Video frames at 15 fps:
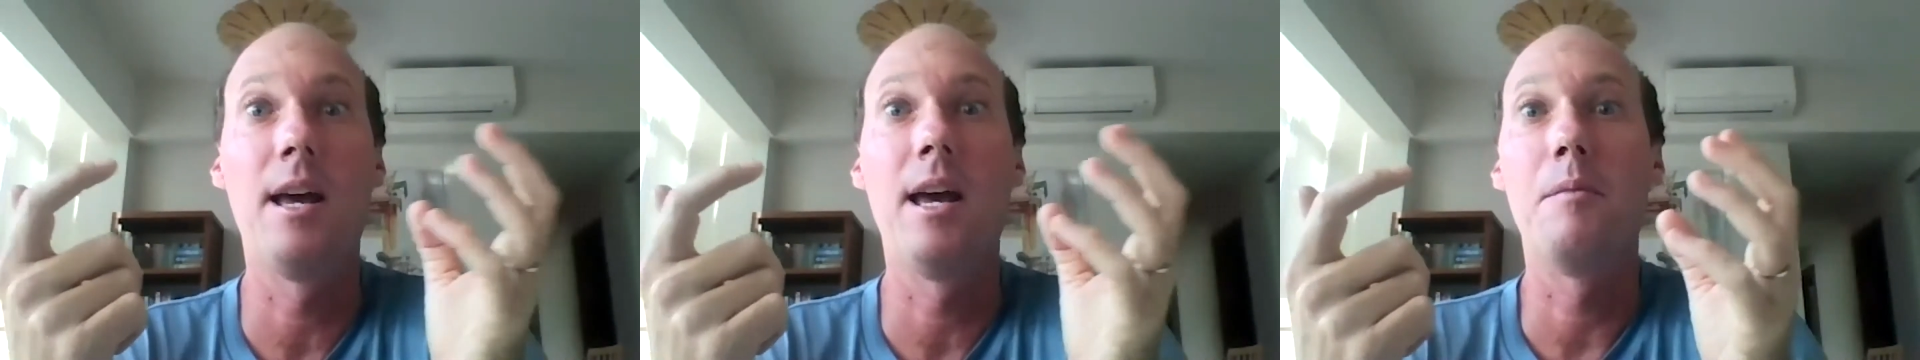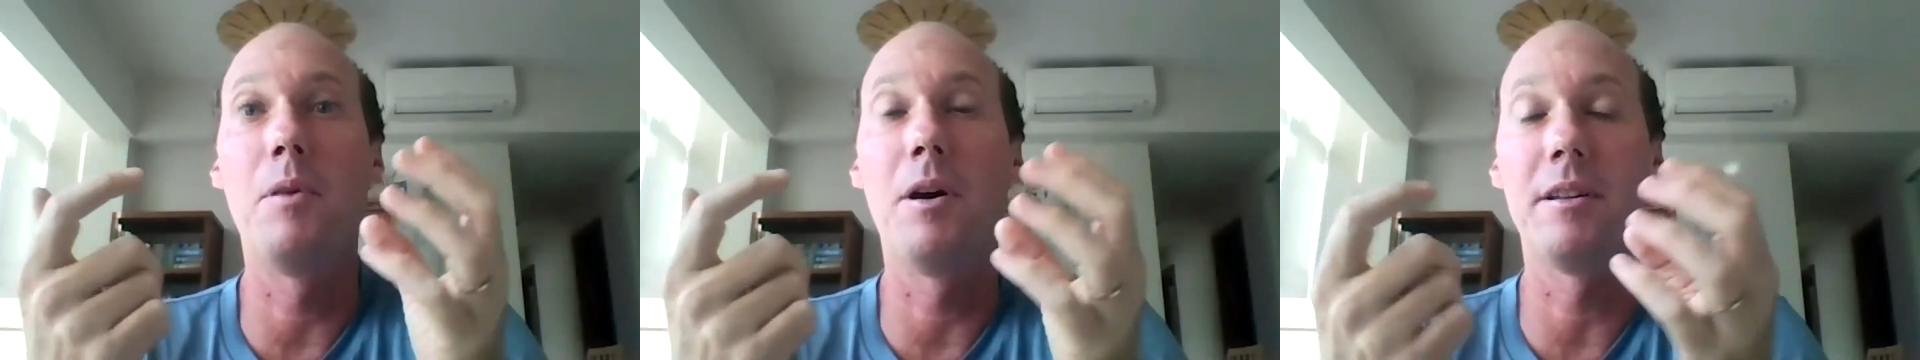
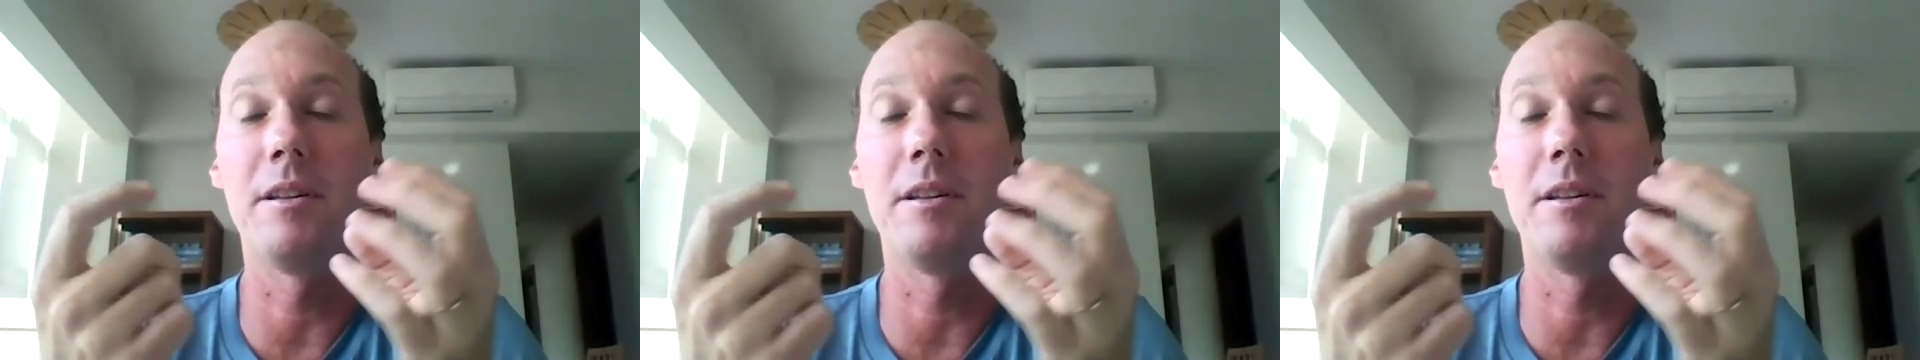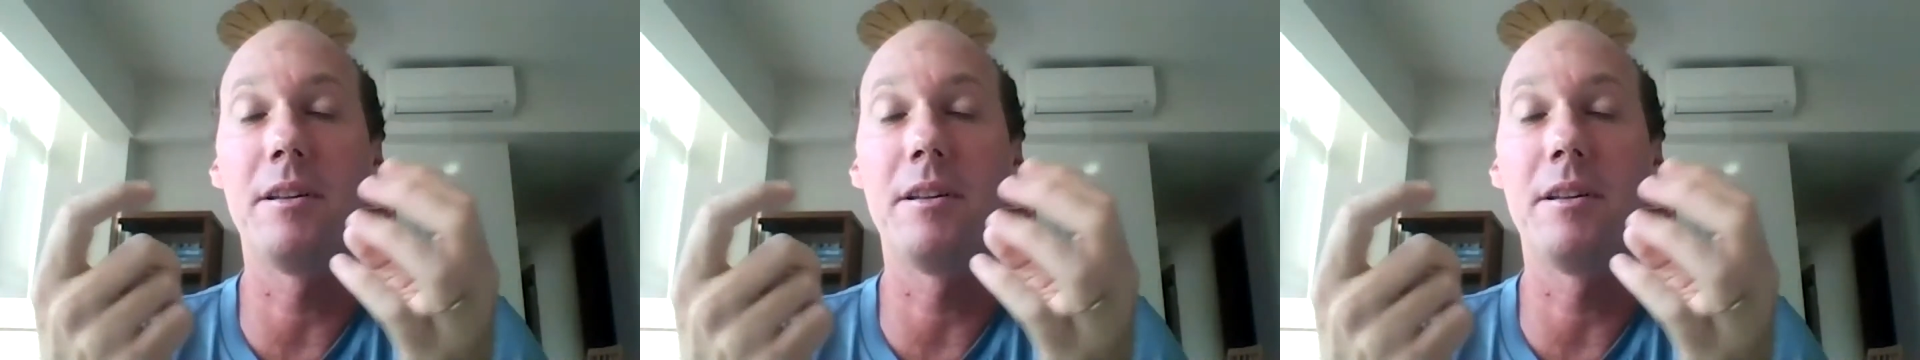But
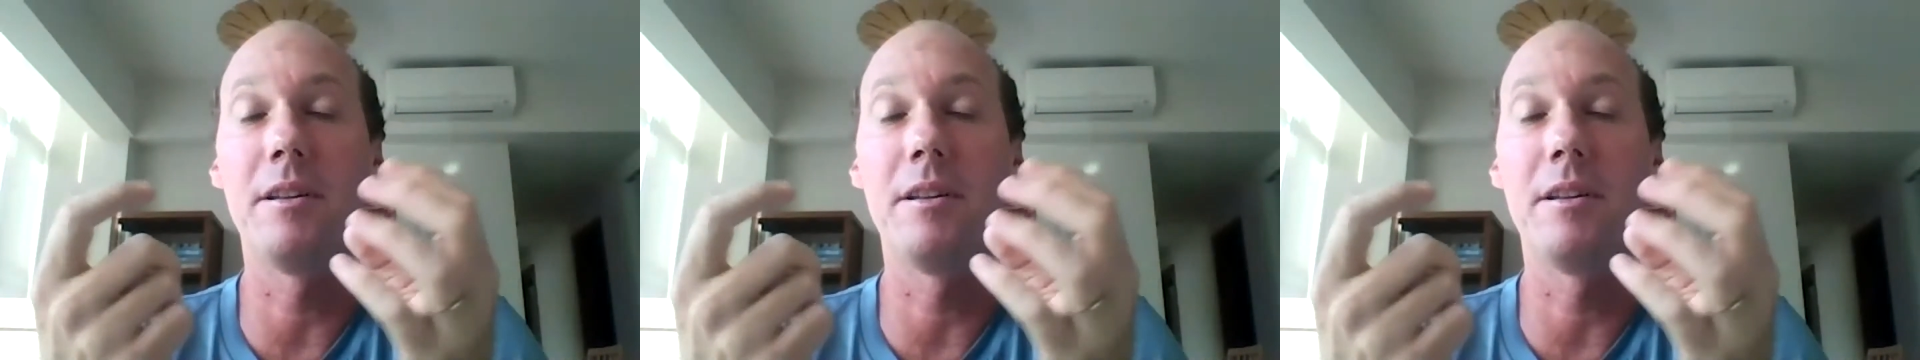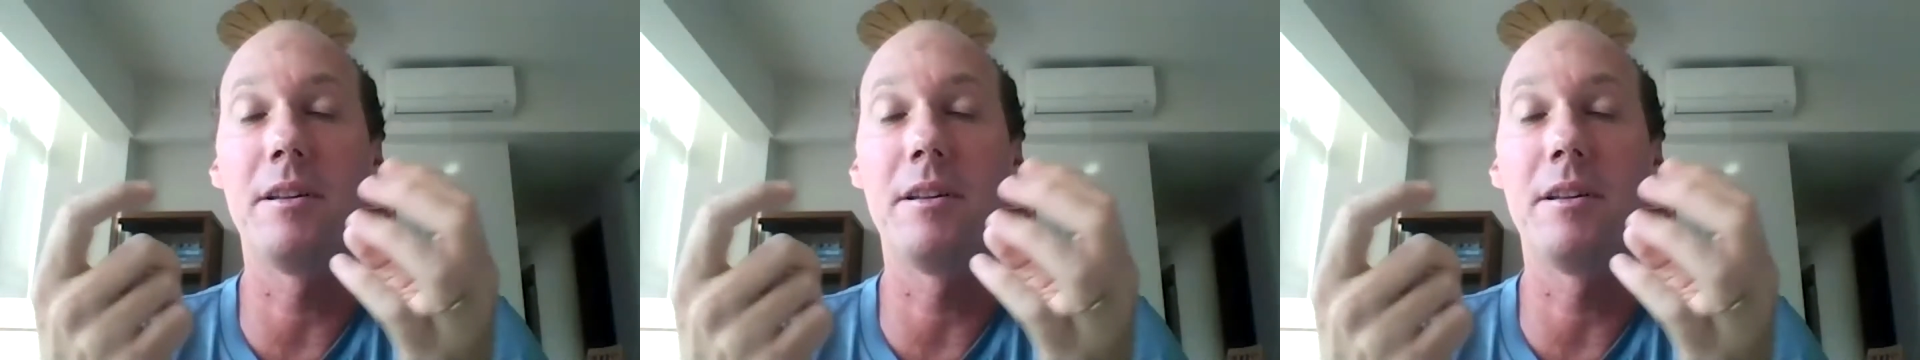in
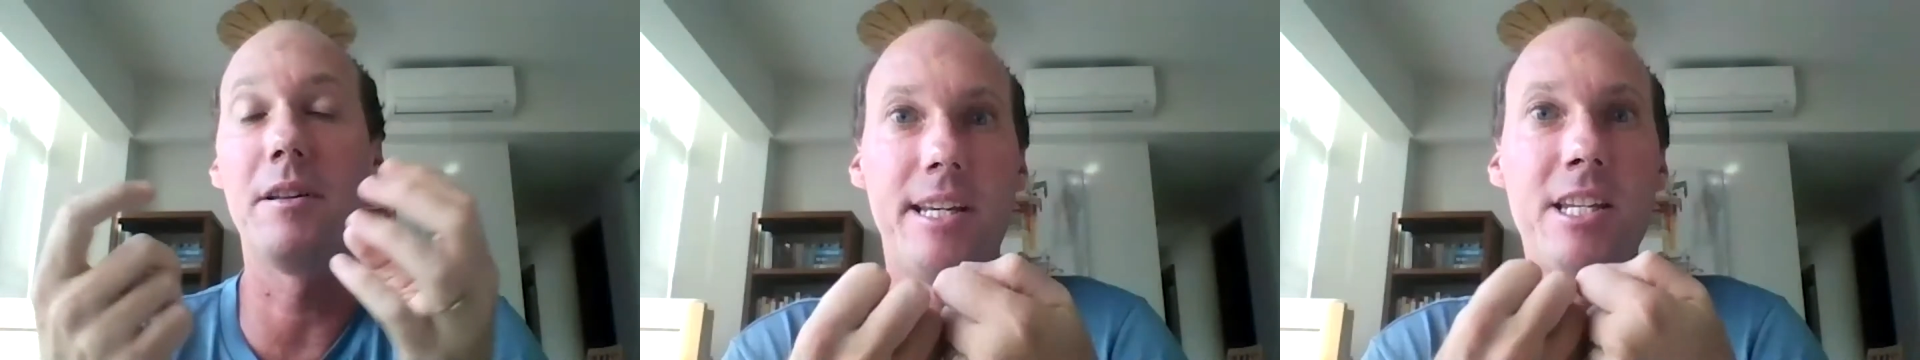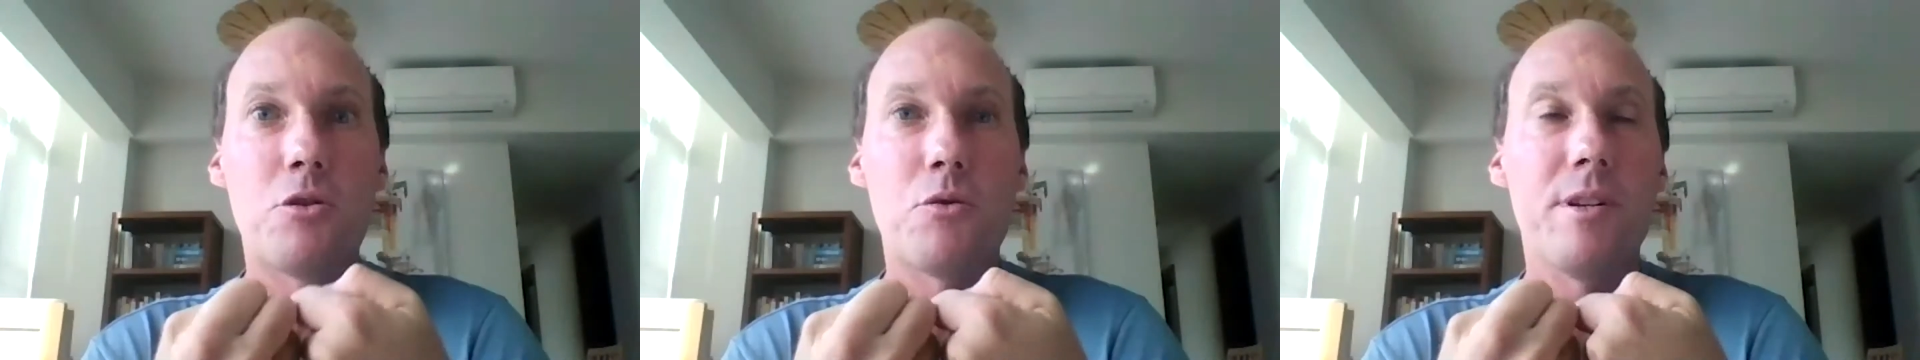itself,
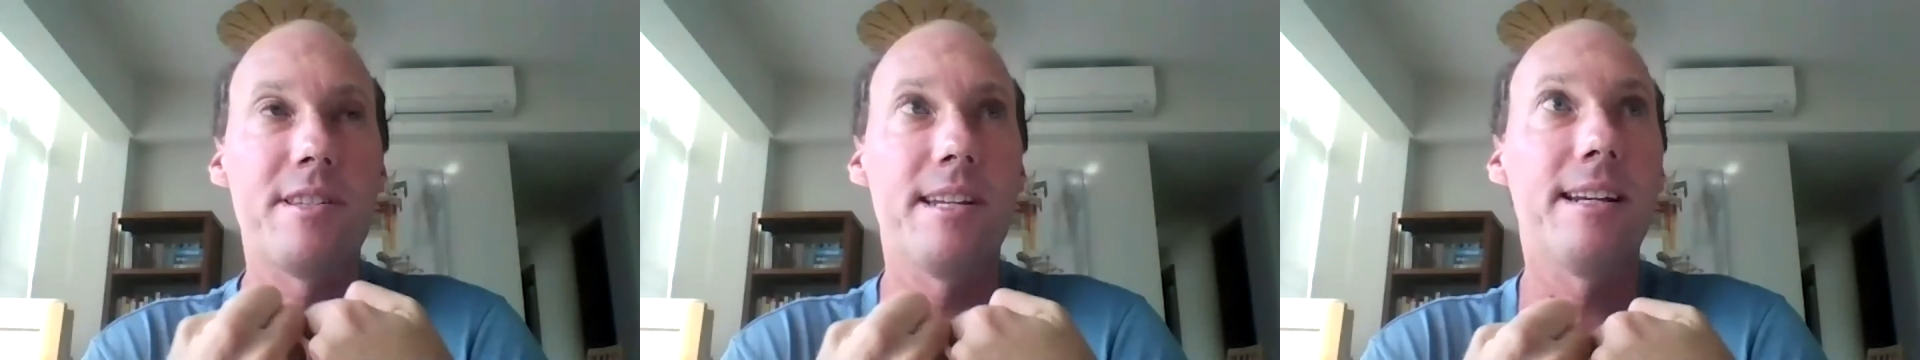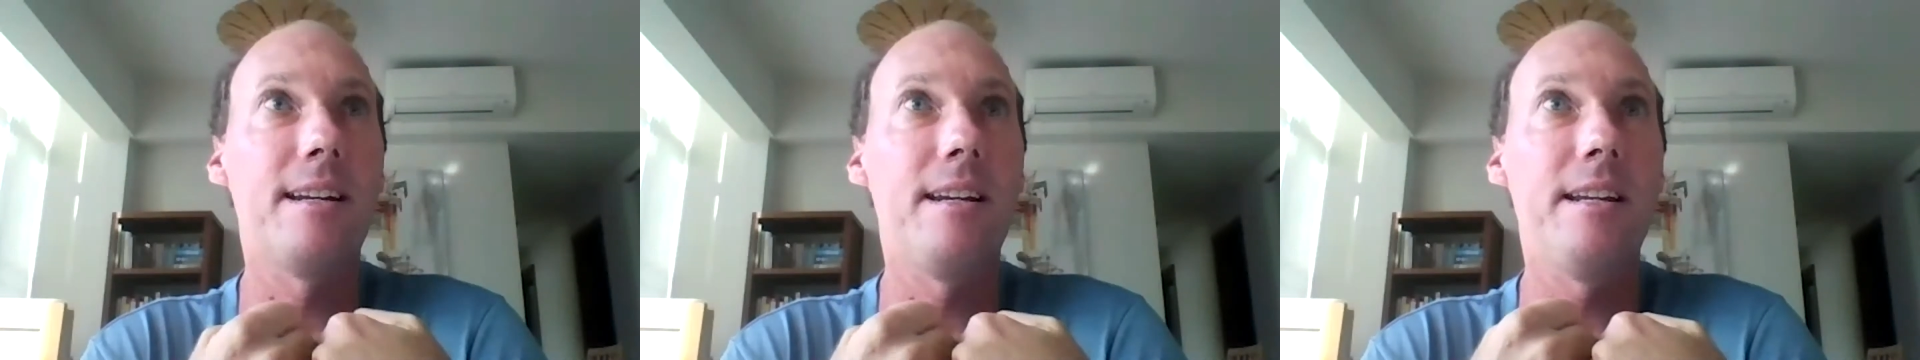
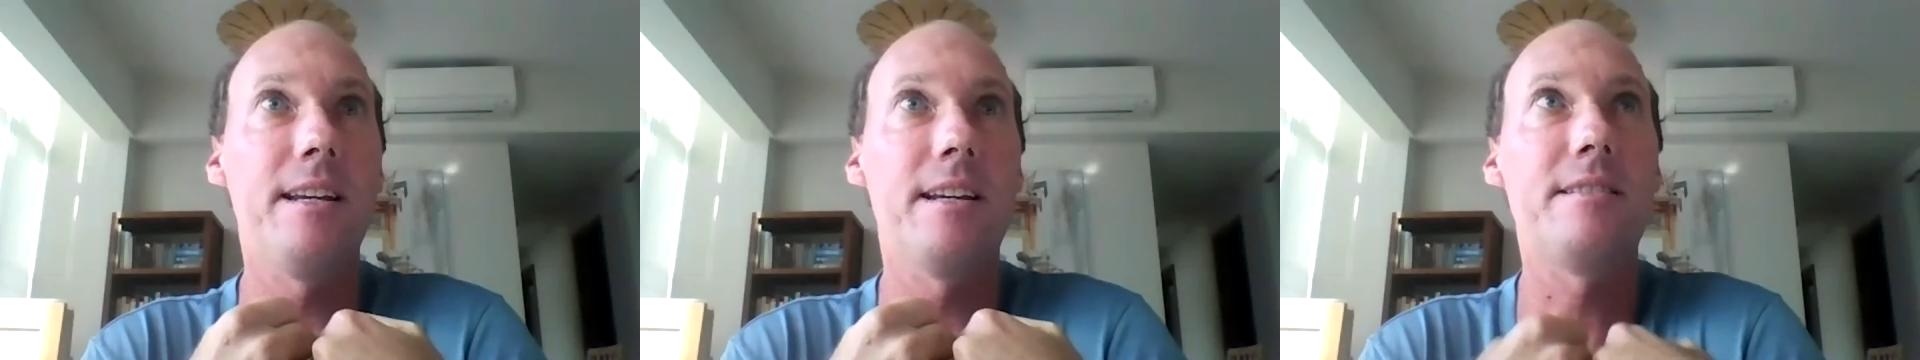interestingly,